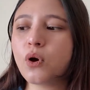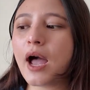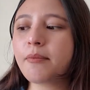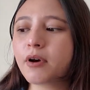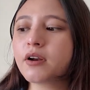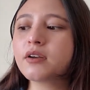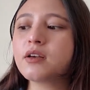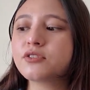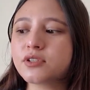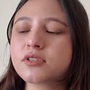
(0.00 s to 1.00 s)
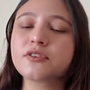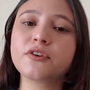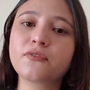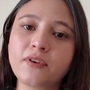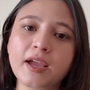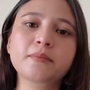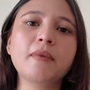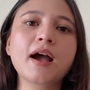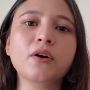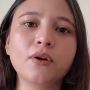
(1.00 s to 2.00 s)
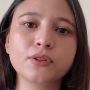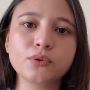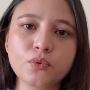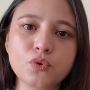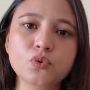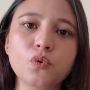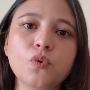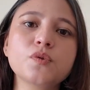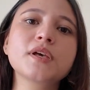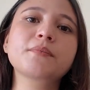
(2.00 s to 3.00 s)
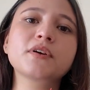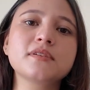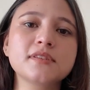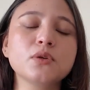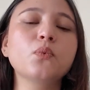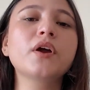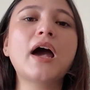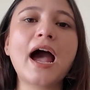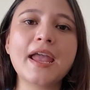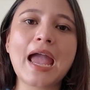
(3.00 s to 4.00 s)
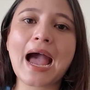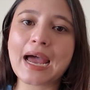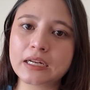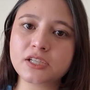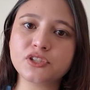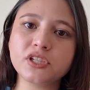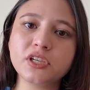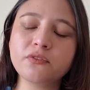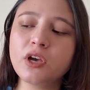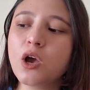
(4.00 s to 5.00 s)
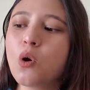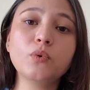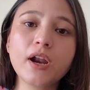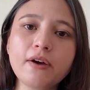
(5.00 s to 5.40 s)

So I'm gonna just reflect back on those goals. I'm gonna see what I had achieved.